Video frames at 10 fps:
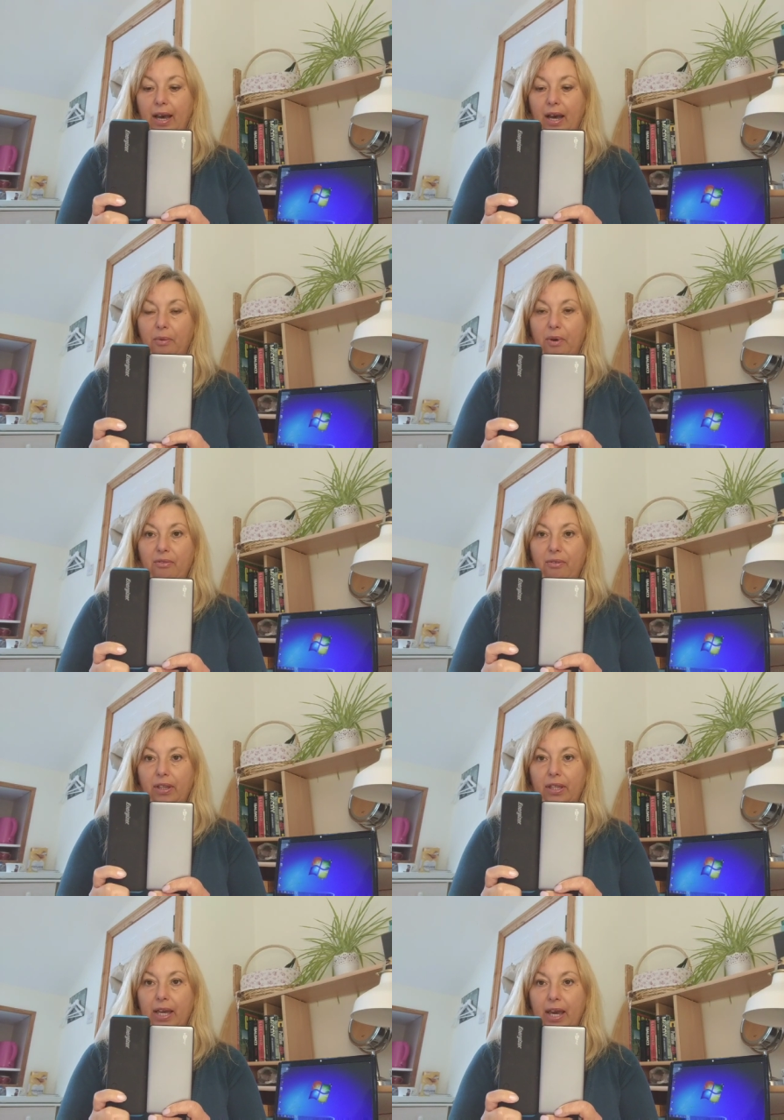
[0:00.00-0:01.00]
However,
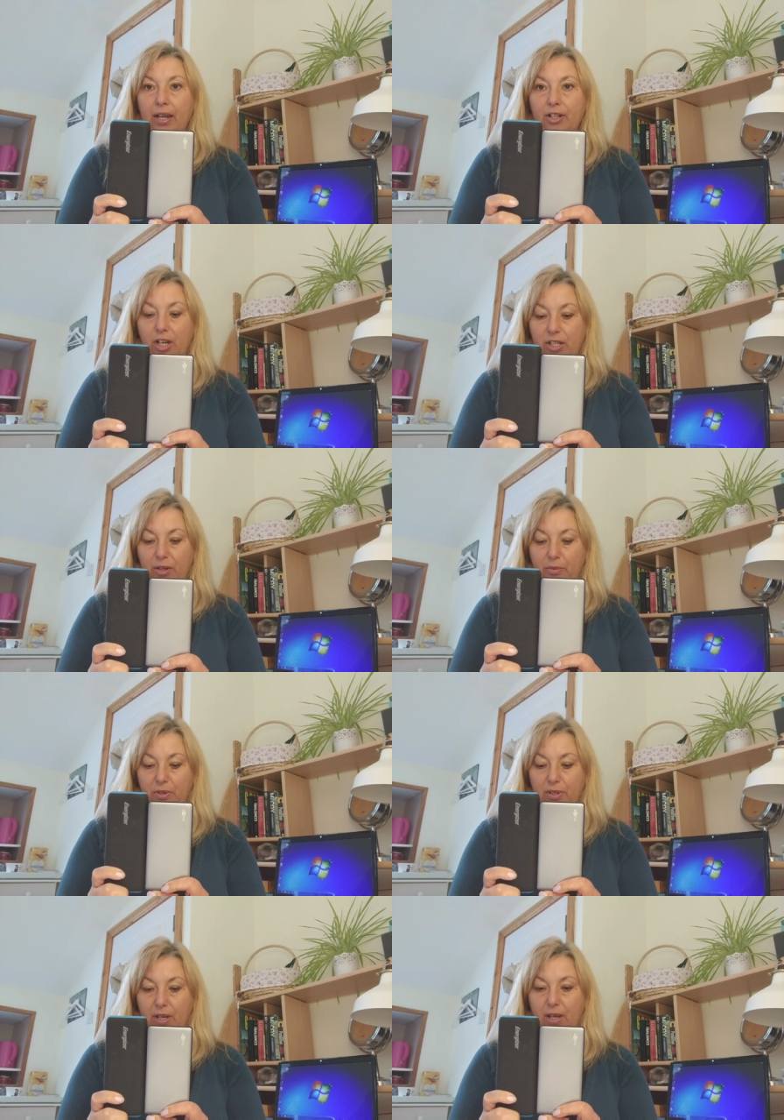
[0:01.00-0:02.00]
the Energizer
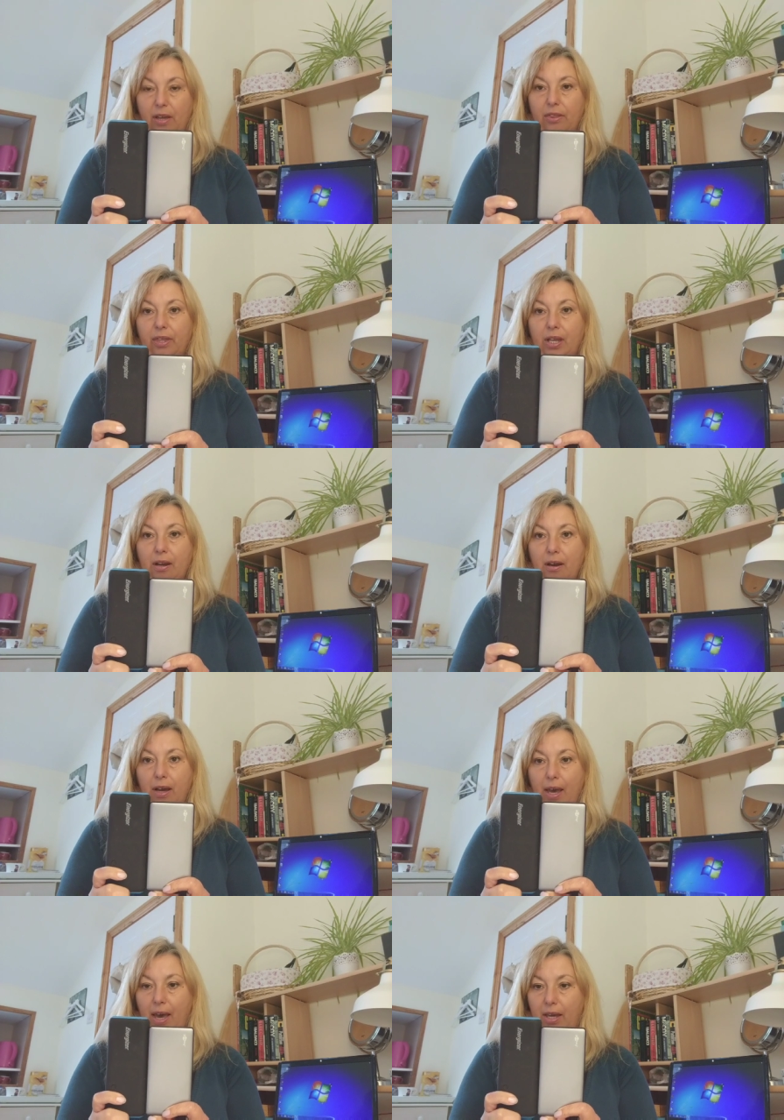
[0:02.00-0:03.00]
was uh, thinner
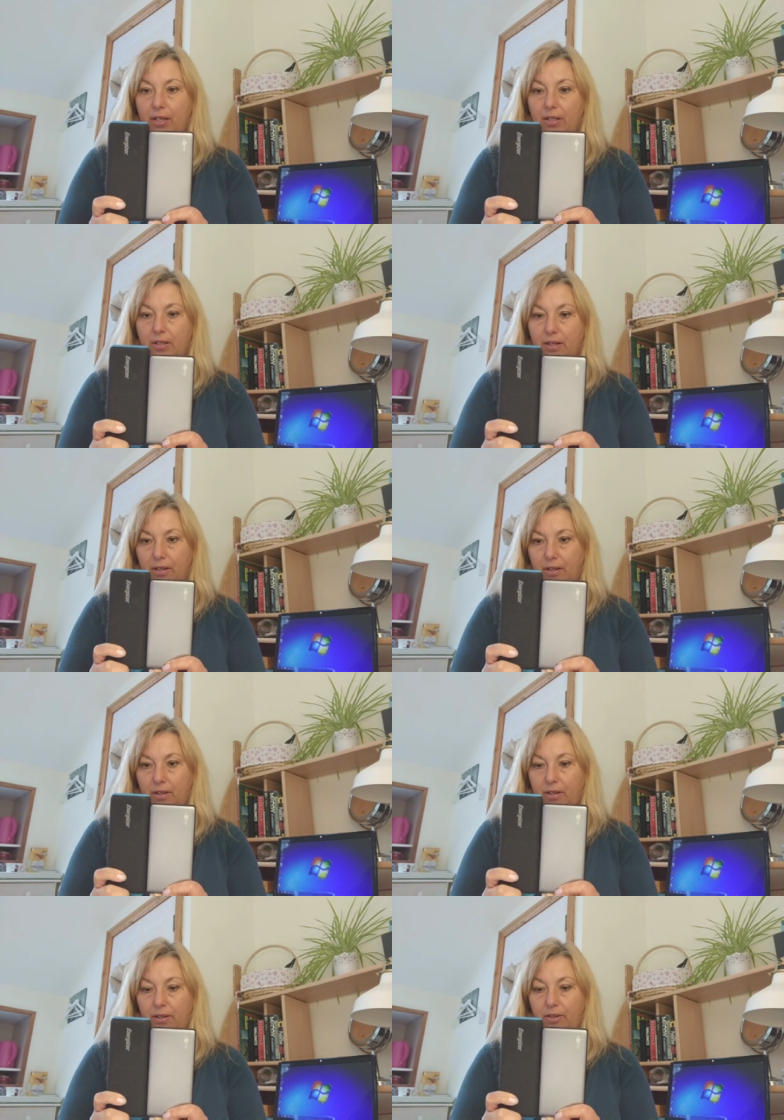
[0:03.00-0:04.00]
and
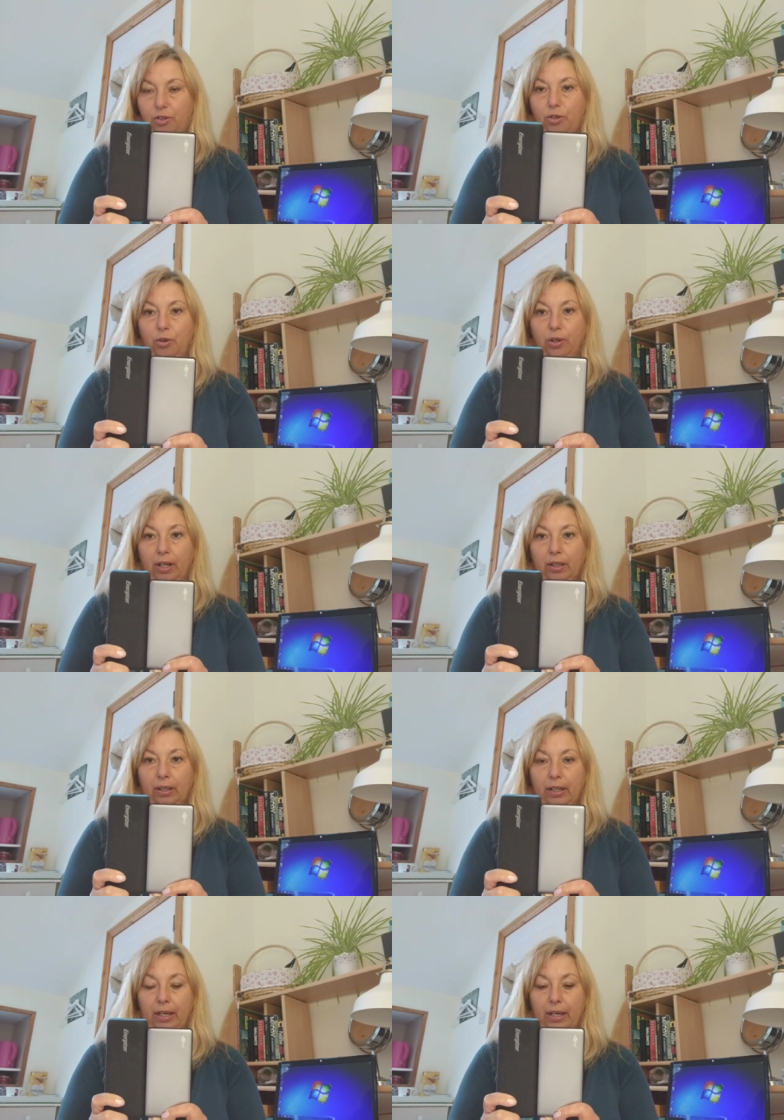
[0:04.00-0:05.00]
taller,
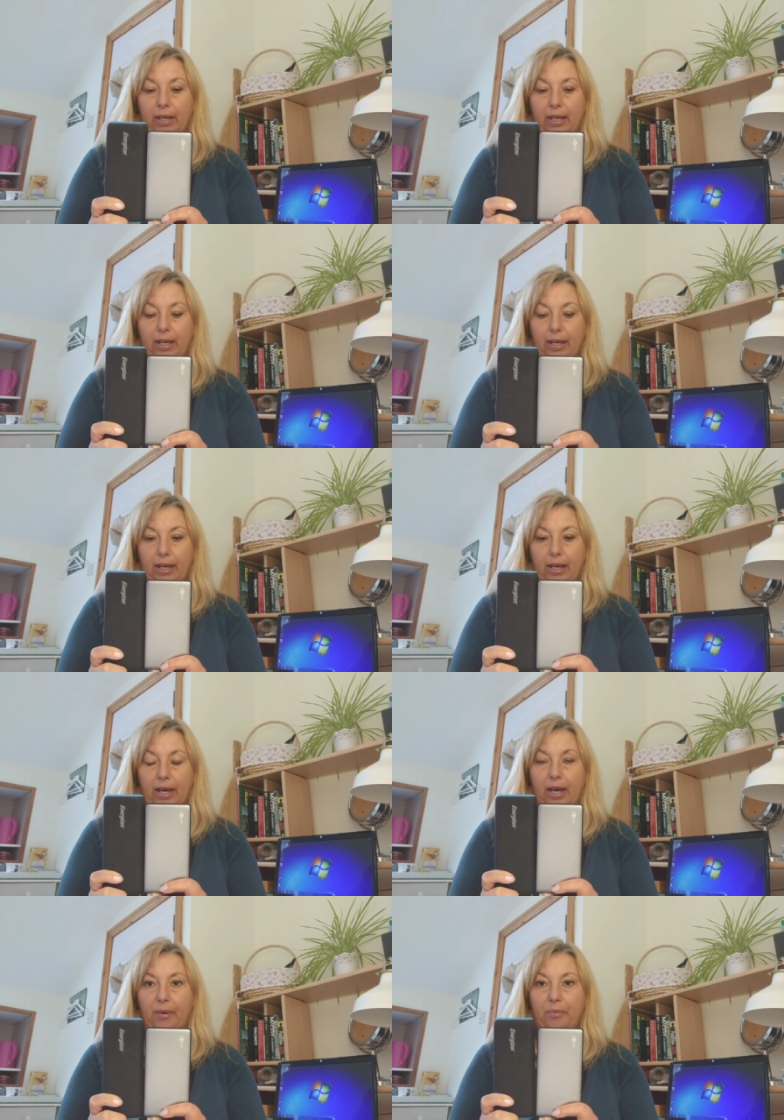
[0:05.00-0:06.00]

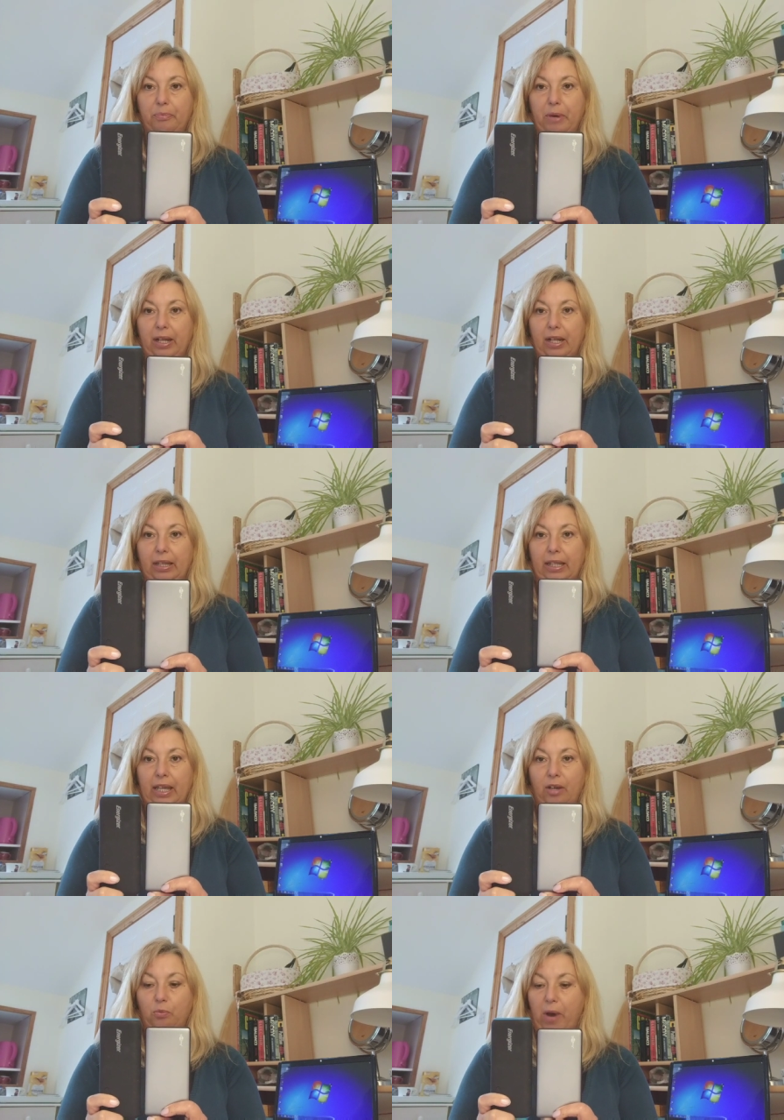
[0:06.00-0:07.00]
um, but
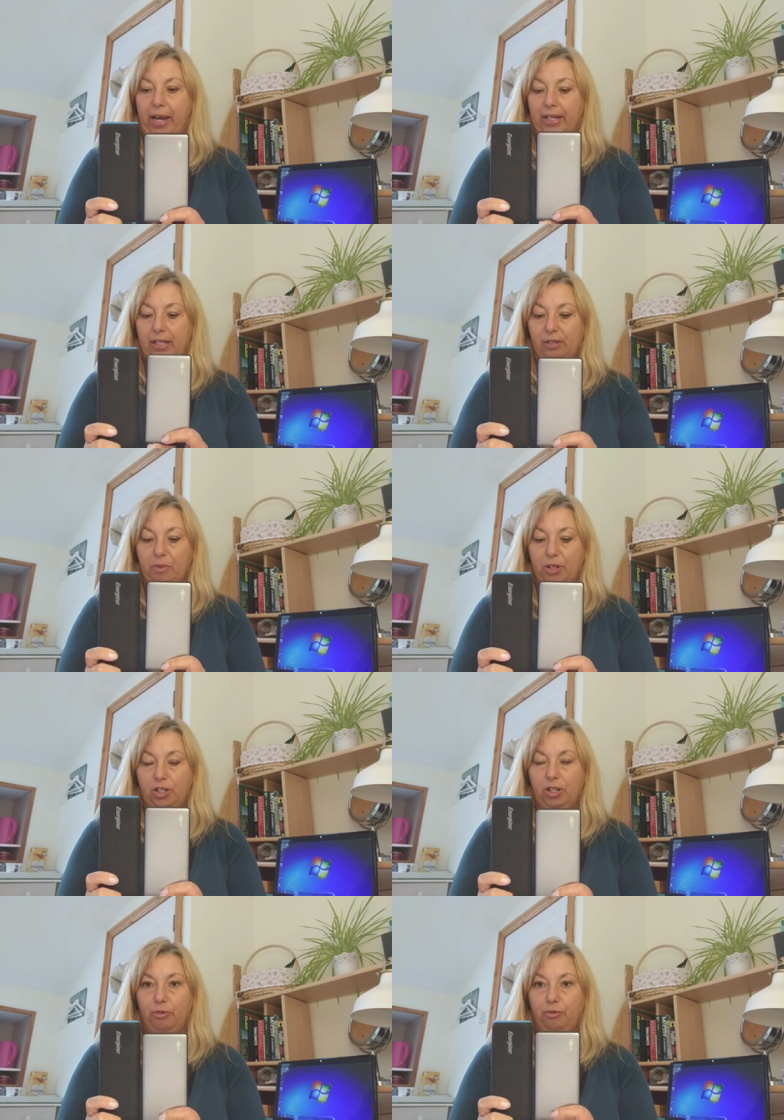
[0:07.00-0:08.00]
the weight is
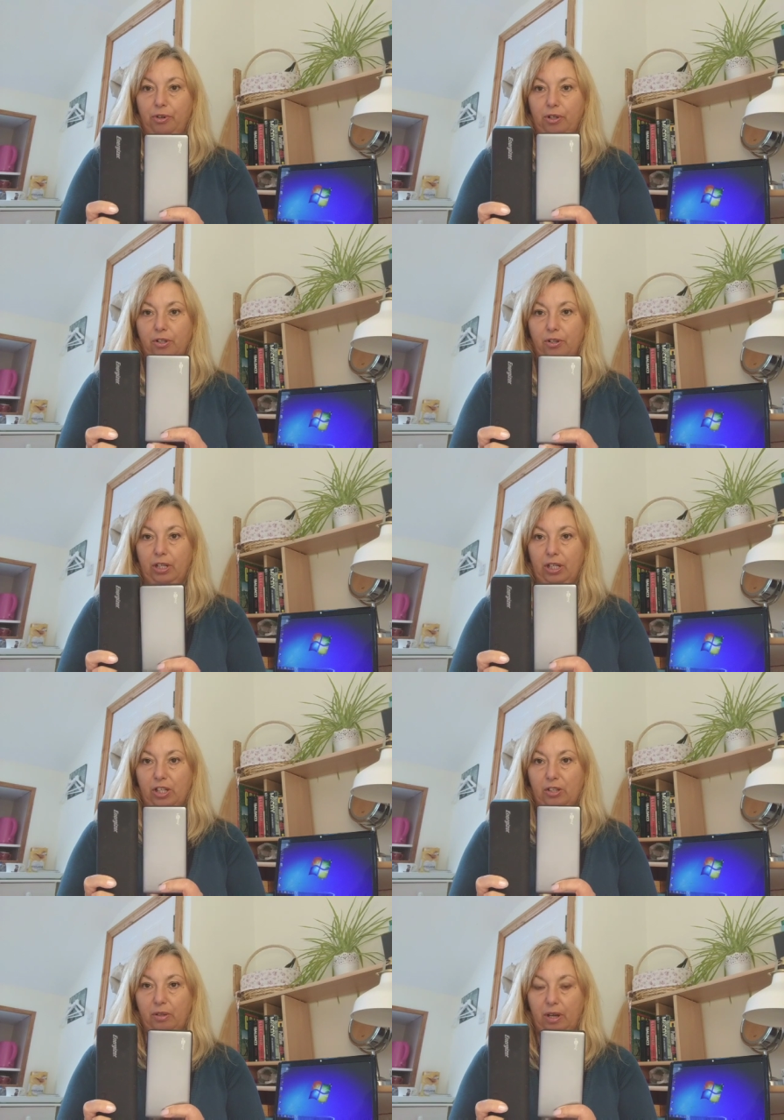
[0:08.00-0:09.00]
much different. So this
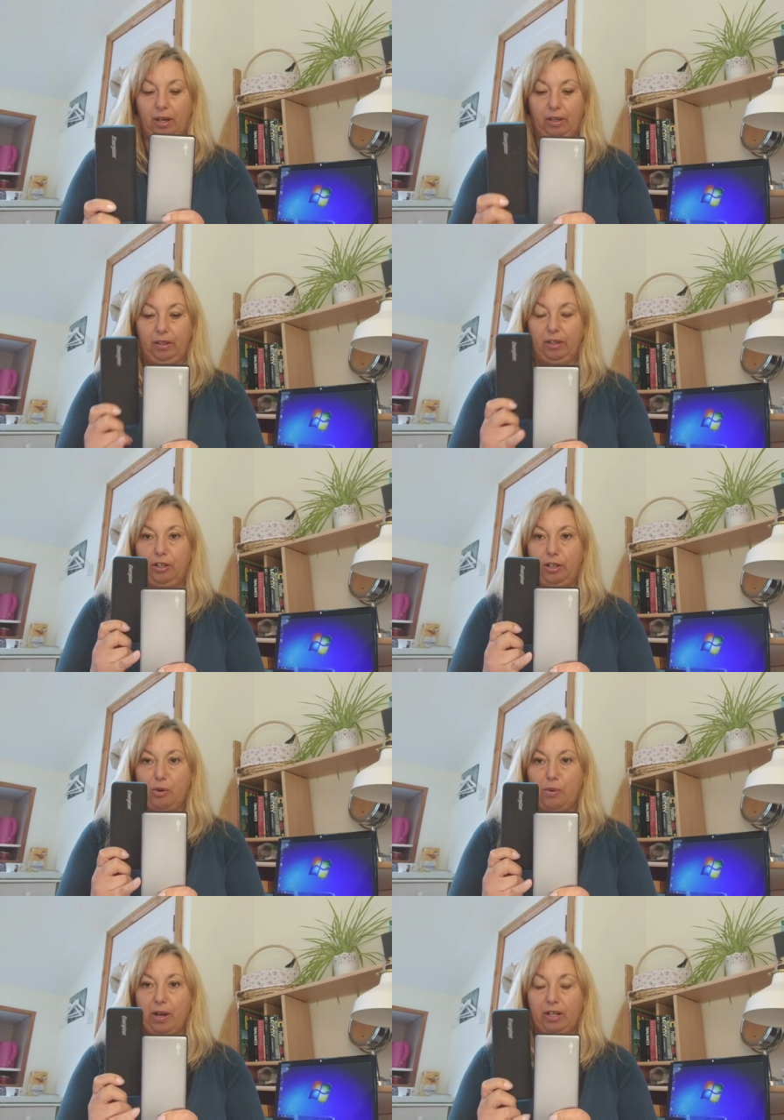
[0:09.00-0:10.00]
is uh, the
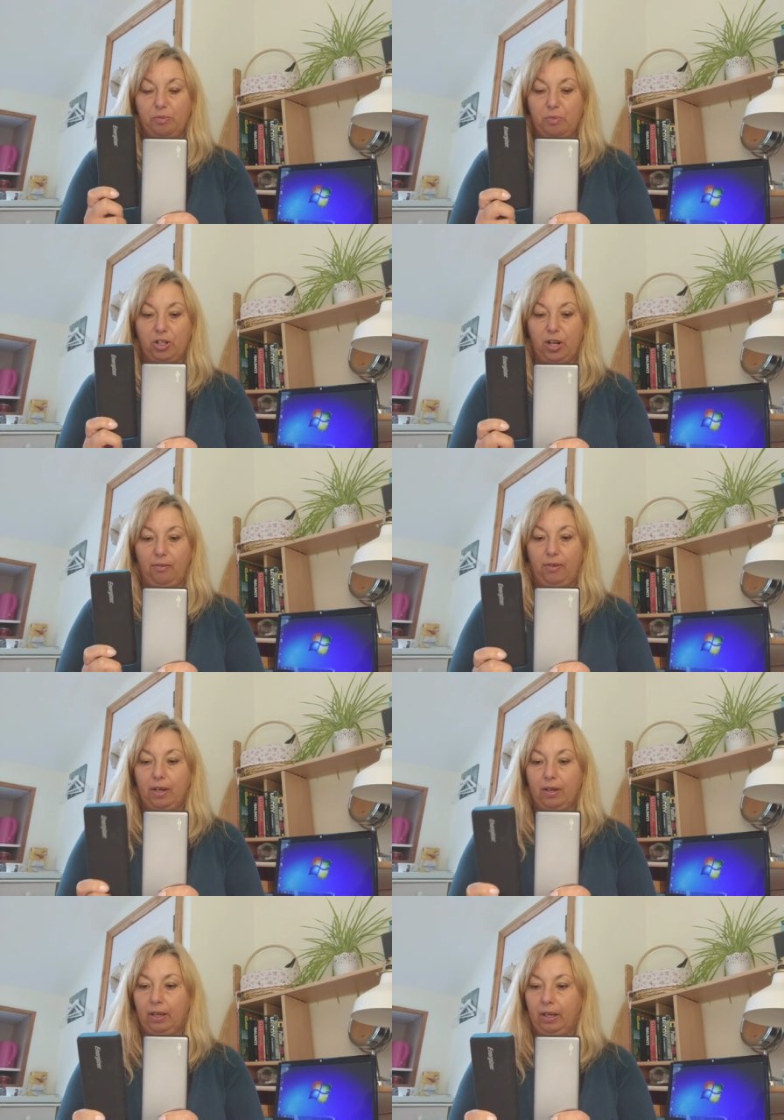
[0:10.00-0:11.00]
new one is much heavier.